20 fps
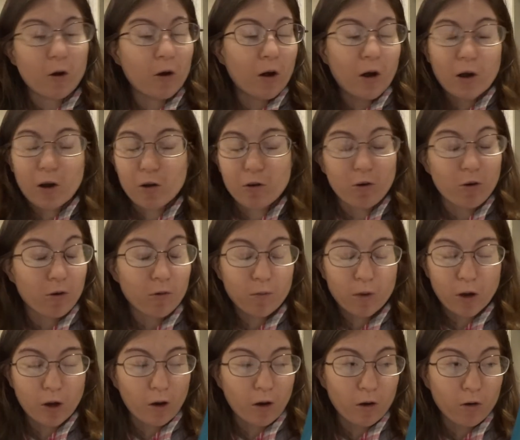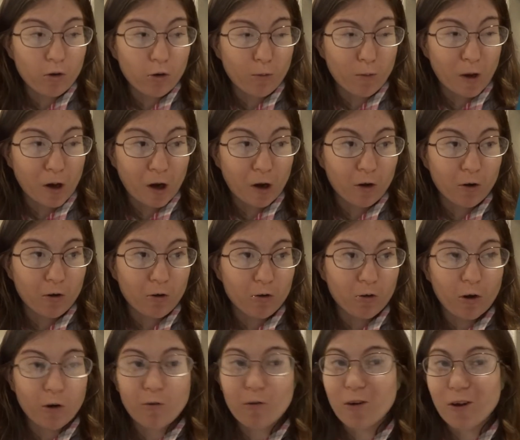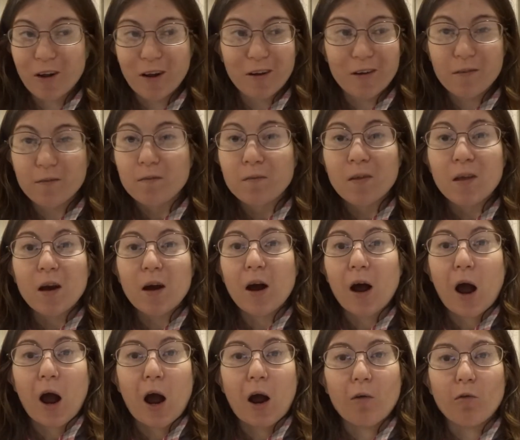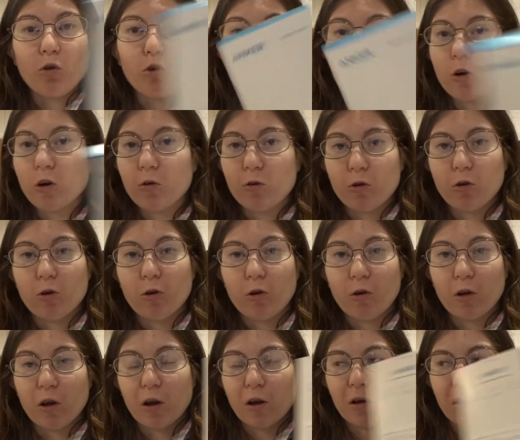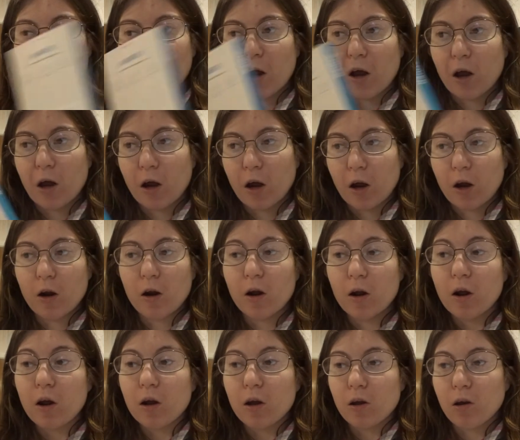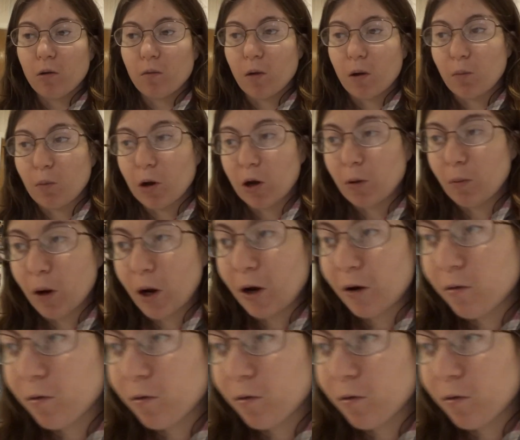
I just made a stupid error. So I realized I'm just gonna return this and get my money back